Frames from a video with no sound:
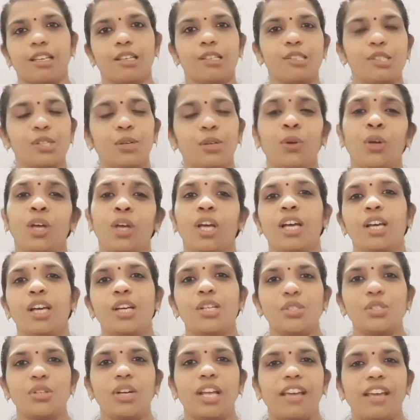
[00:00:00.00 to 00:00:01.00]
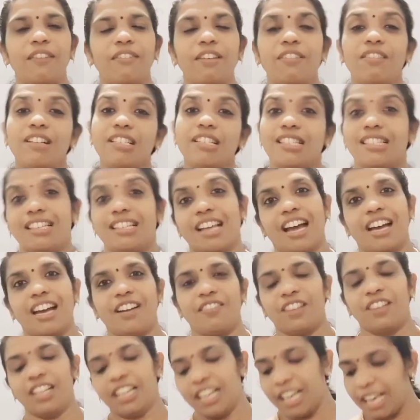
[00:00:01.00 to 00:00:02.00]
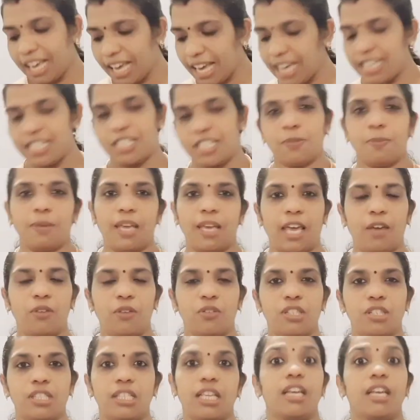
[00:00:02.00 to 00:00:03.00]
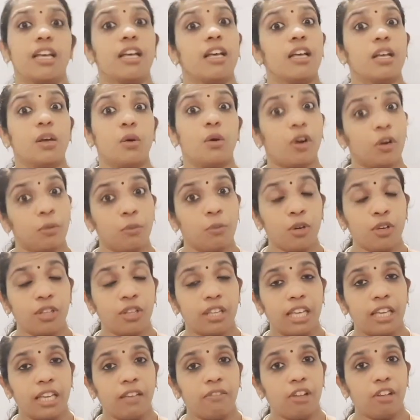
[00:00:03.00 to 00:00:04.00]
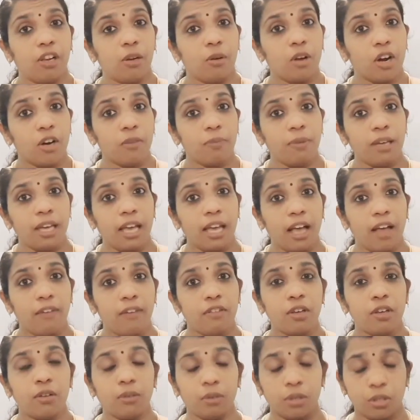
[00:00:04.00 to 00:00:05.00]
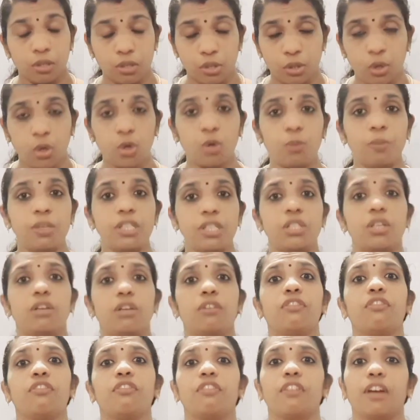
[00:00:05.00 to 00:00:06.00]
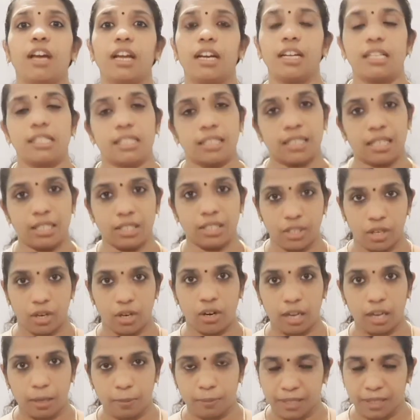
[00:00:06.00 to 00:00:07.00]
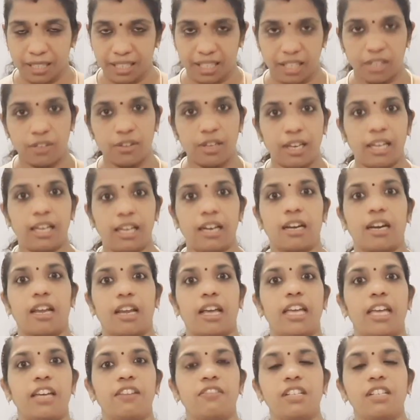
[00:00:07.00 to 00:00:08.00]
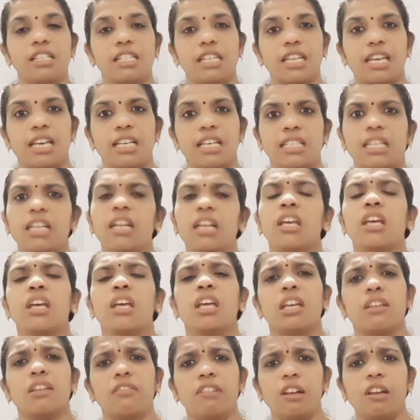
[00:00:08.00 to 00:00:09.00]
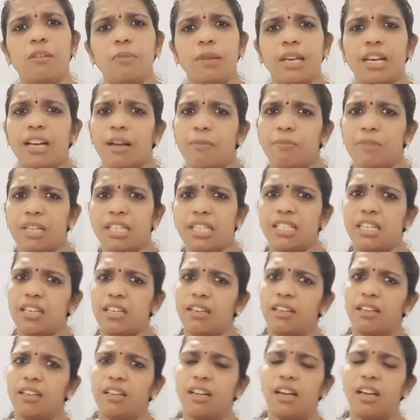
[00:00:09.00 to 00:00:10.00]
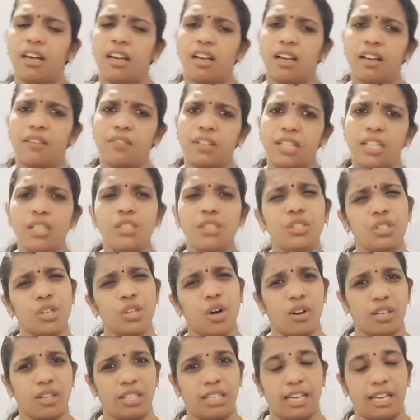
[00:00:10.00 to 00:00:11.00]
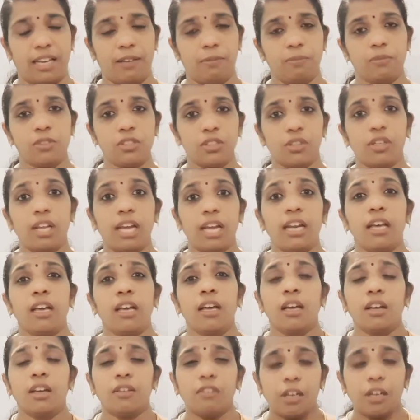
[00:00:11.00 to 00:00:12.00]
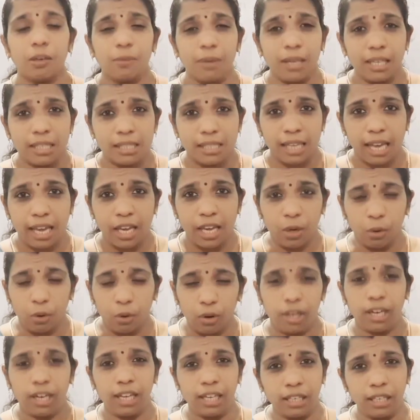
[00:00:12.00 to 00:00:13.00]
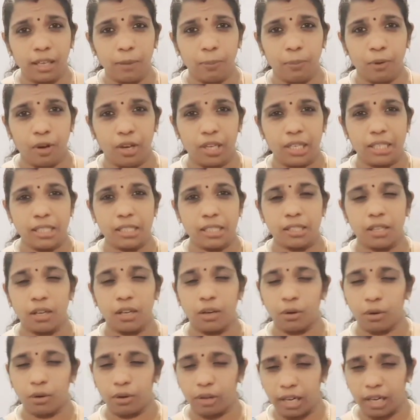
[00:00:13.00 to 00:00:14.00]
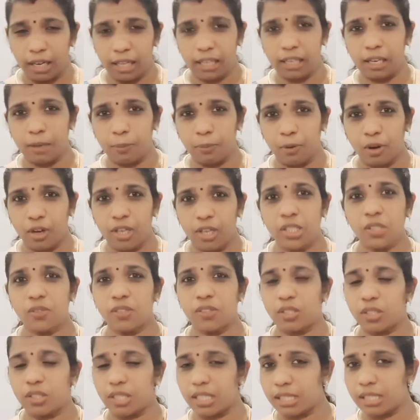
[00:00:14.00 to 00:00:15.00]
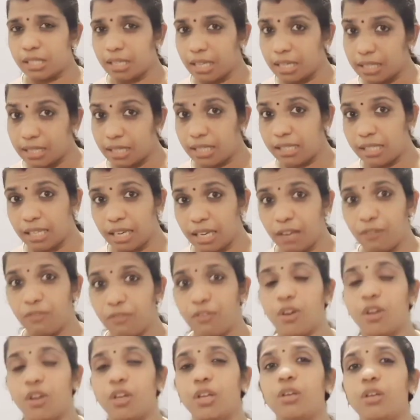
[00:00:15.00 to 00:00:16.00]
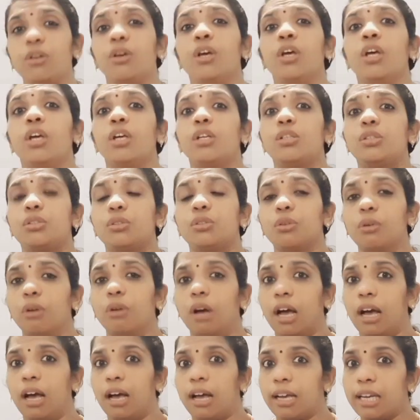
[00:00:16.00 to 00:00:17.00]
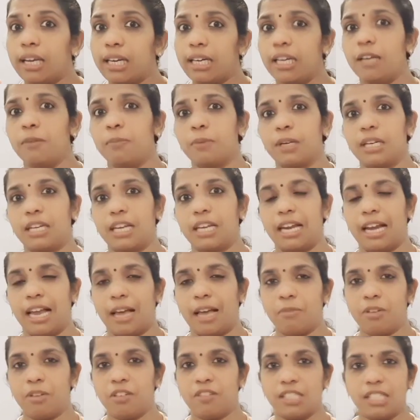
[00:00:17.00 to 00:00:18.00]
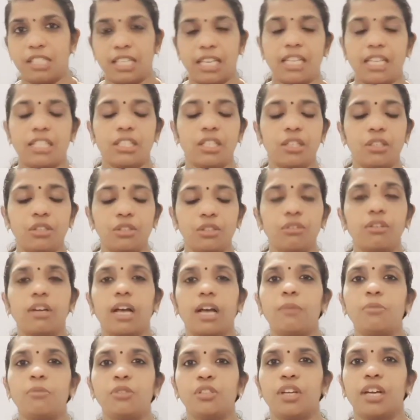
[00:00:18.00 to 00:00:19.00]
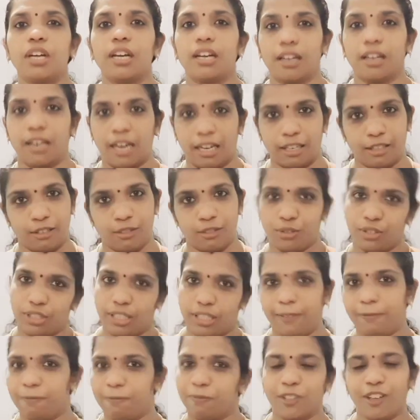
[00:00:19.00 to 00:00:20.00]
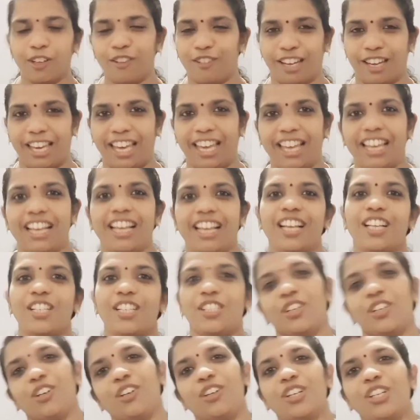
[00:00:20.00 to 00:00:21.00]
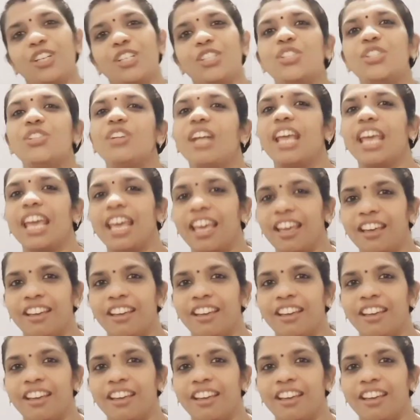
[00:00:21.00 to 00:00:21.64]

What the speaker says: So today we will start with HbA1c. One more thing, we will not be having so much of discussion on a particular investigation. We will be completing within short time, so that we will be saying only the points which is necessary for you to interpret a lab investigation to come to a conclusion. Okay, so today